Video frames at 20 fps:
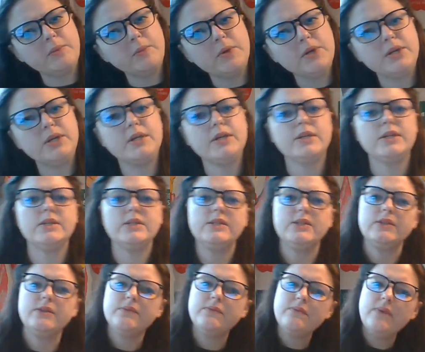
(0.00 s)
words
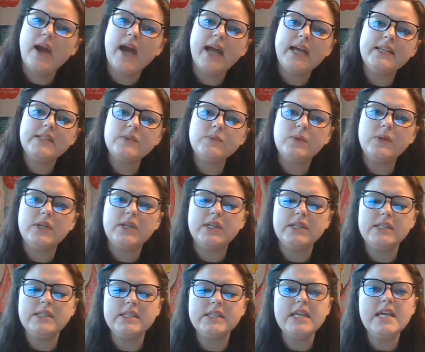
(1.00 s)
or Fry's
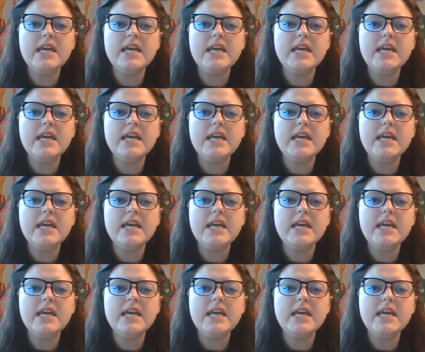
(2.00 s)
words